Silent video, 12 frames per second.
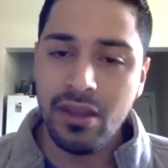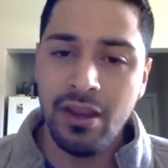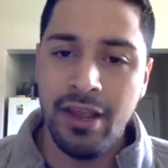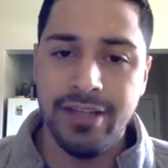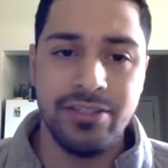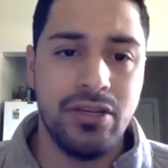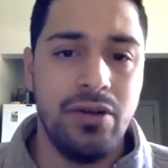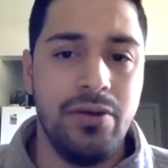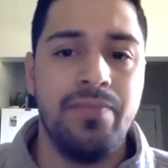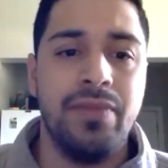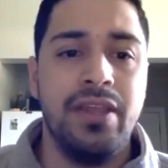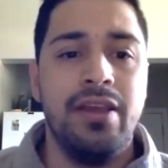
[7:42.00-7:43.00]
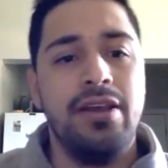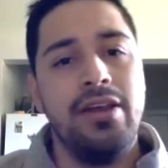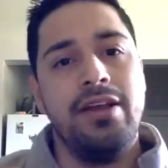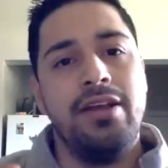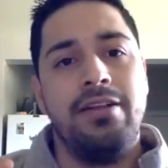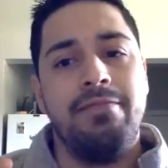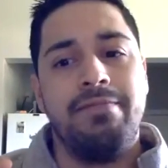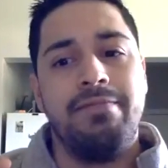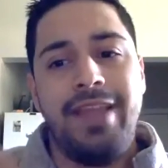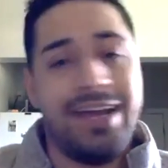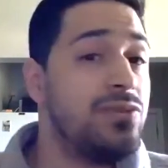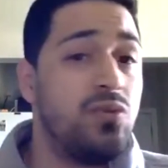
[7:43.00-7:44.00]
And so
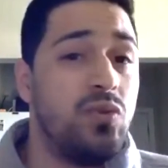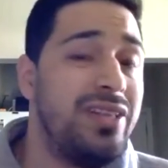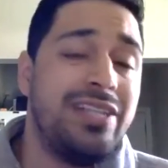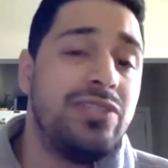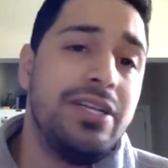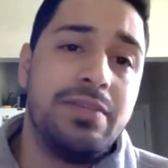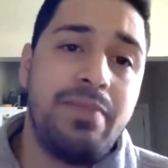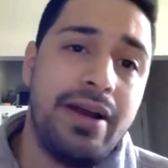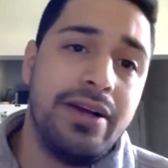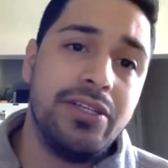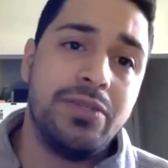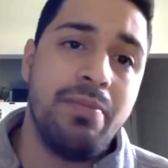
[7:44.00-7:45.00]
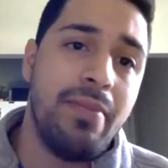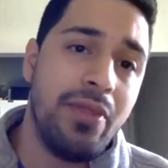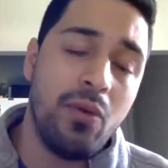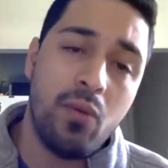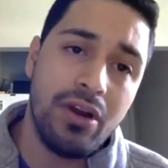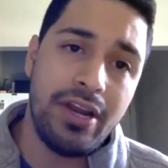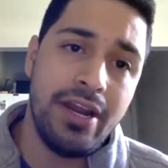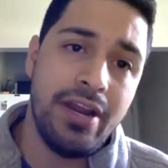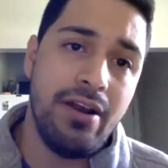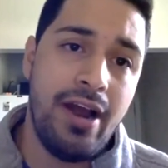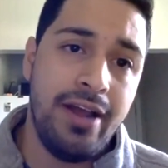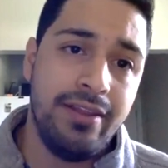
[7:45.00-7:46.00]
that is what that's what inspires the work
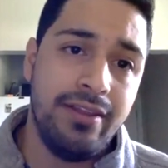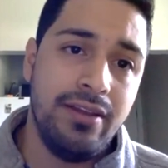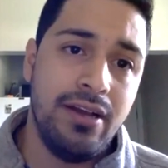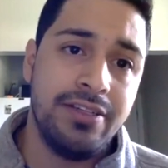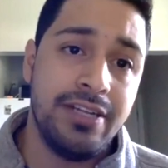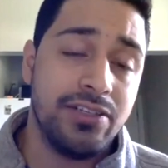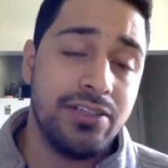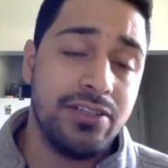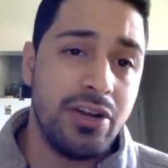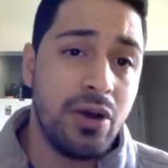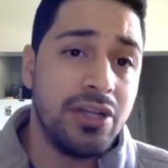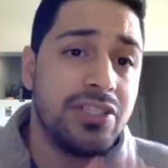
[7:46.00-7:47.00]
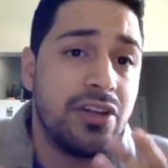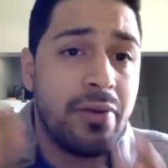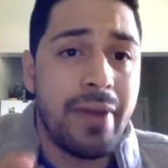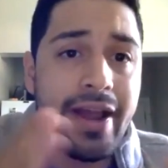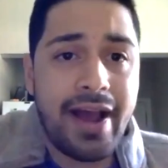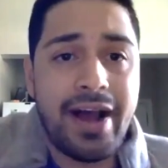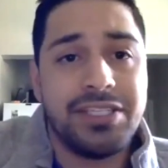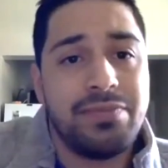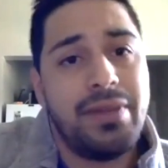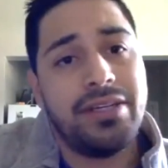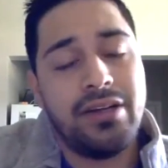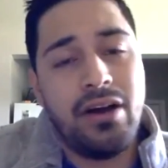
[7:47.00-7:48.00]
here at the Dennis R. Neill Equality Center. My
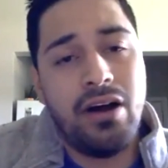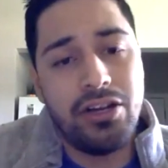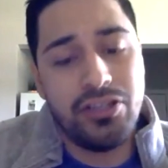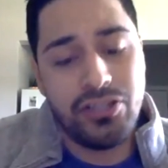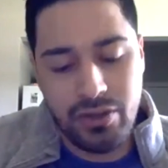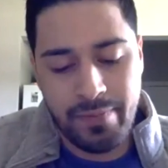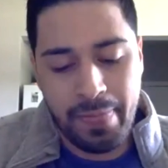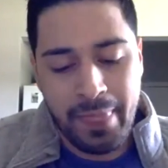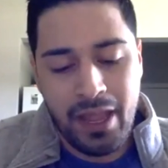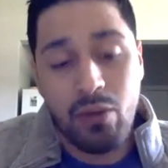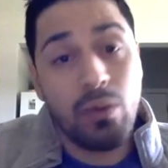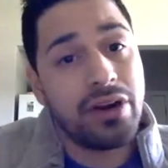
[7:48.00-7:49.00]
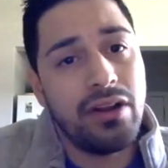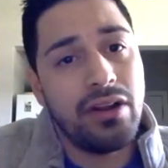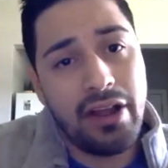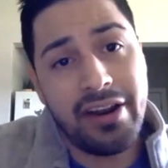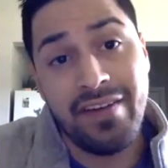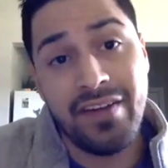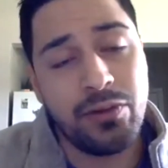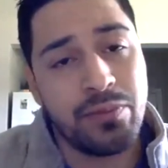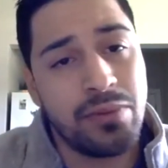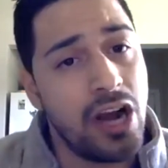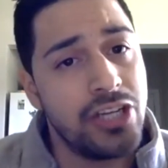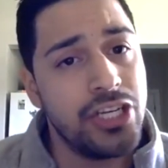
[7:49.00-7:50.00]
aspect. Also, I work on a lot of other
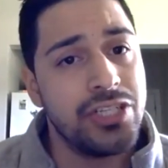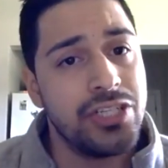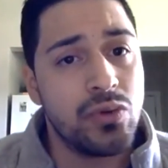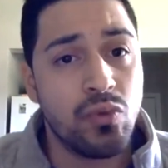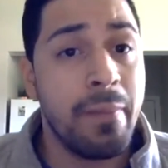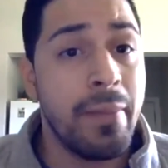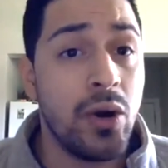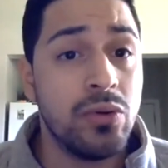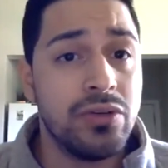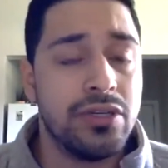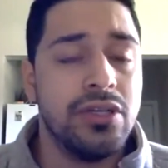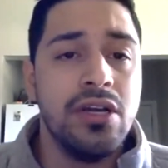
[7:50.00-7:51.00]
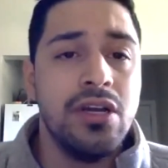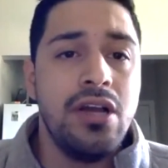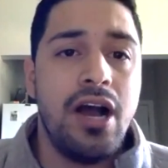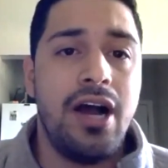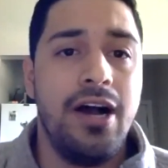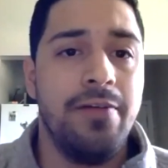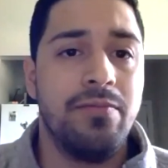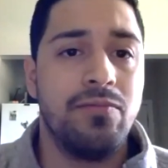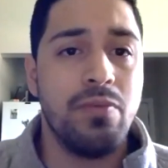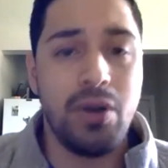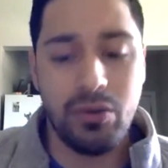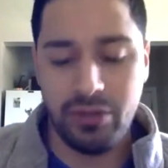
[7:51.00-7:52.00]
projects remote, um,
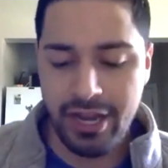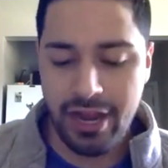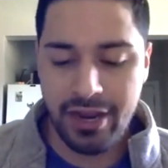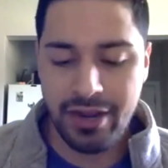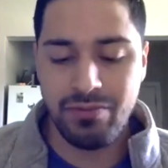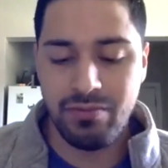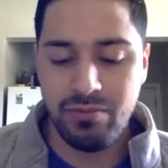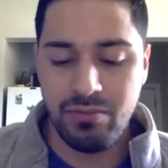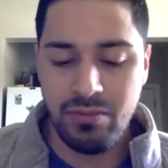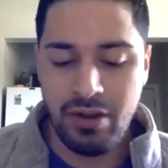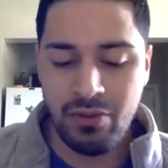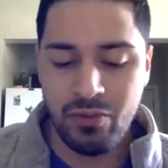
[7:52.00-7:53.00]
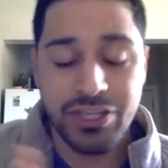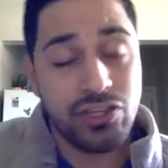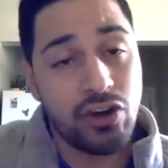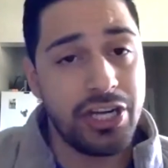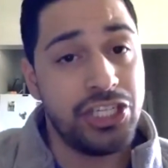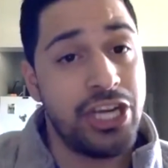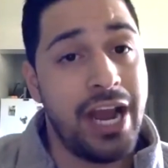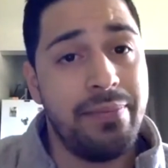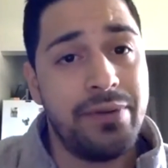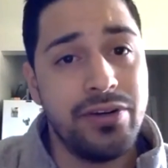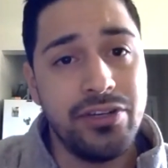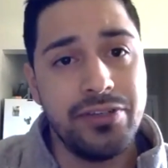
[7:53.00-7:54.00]
remotely. I we started
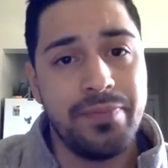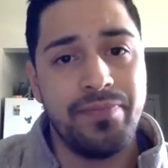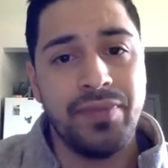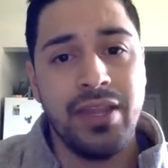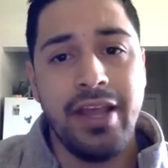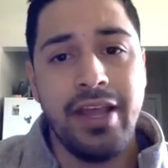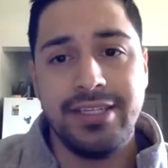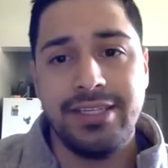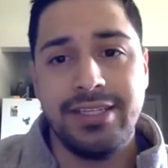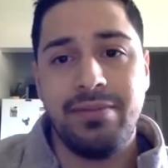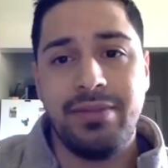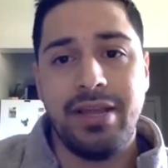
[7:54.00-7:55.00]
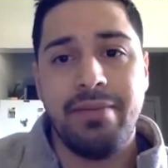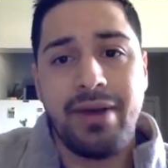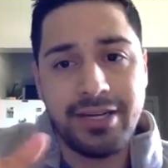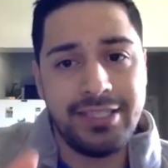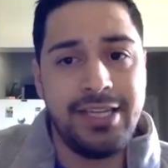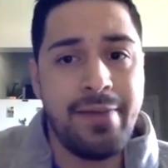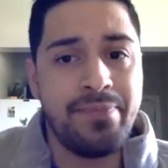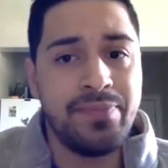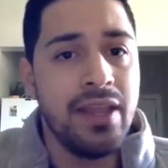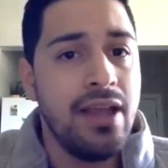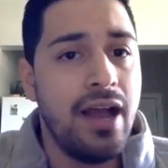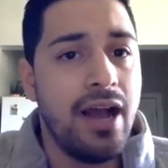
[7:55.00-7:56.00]
chapters, and this is something Marcia,
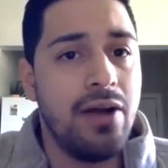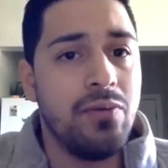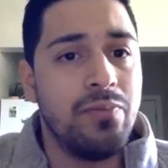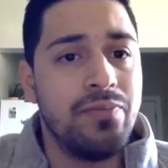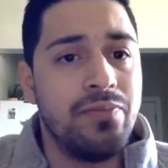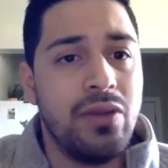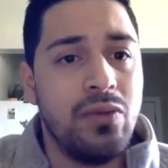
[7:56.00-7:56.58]
um,